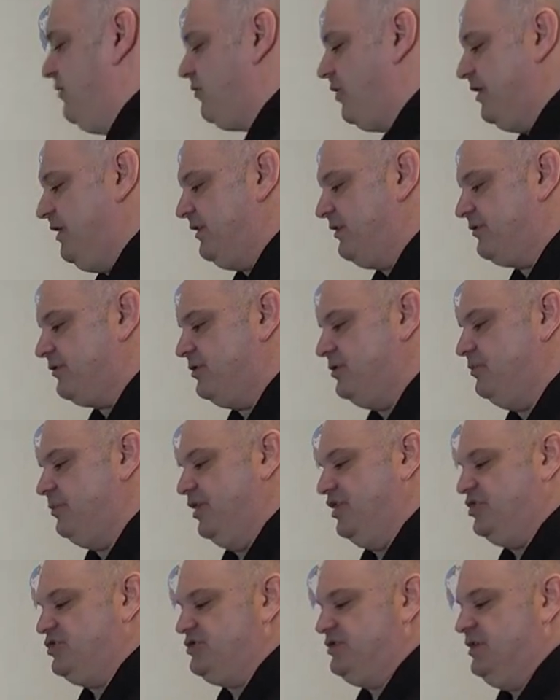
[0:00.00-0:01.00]
and run it through,
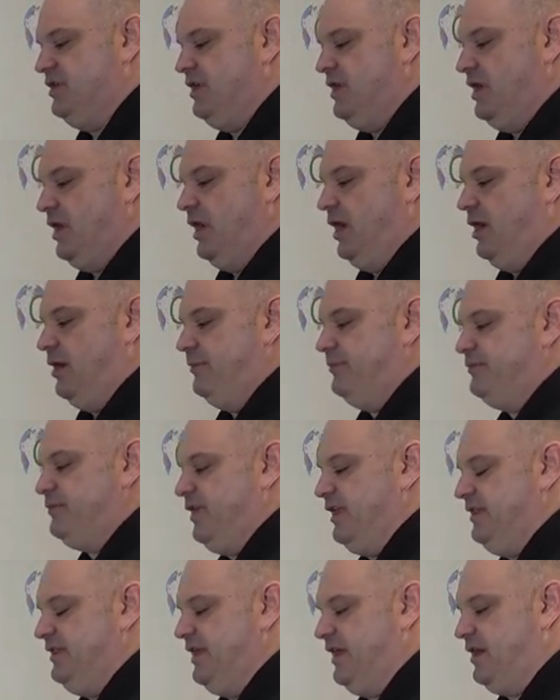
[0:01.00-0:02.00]
but it, um,
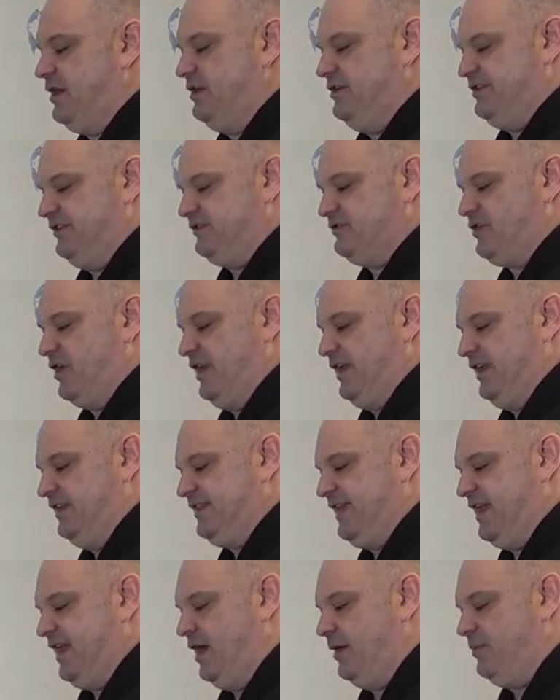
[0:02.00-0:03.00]
in there and just try to get
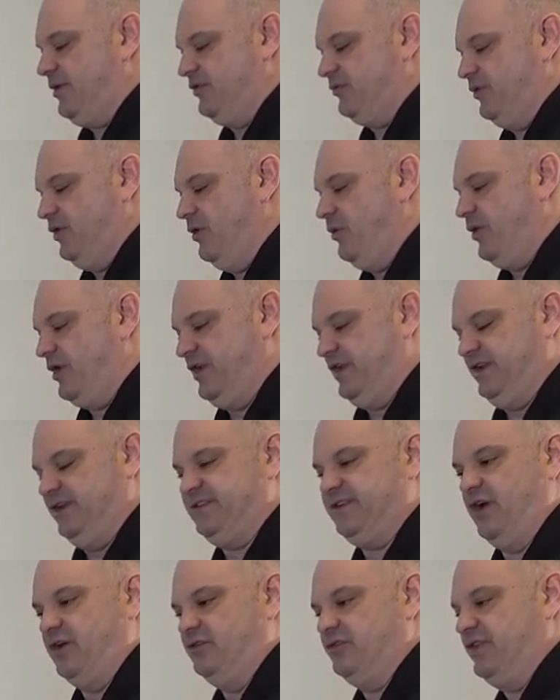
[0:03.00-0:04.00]
that out because we don't want any
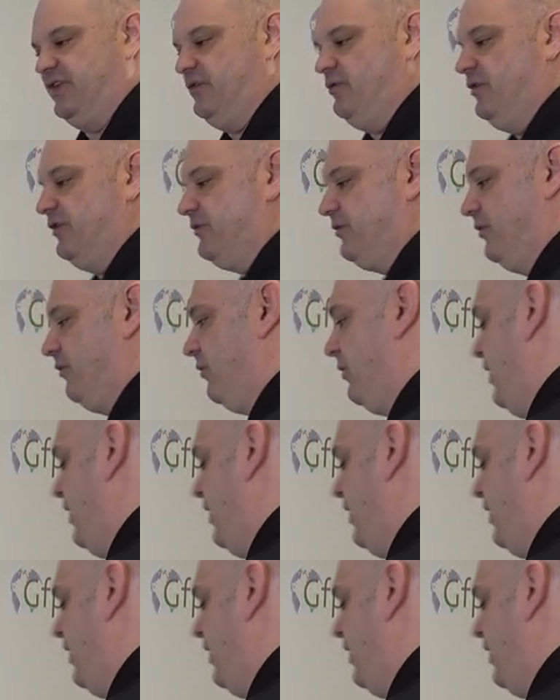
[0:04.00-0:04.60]
tunneling once we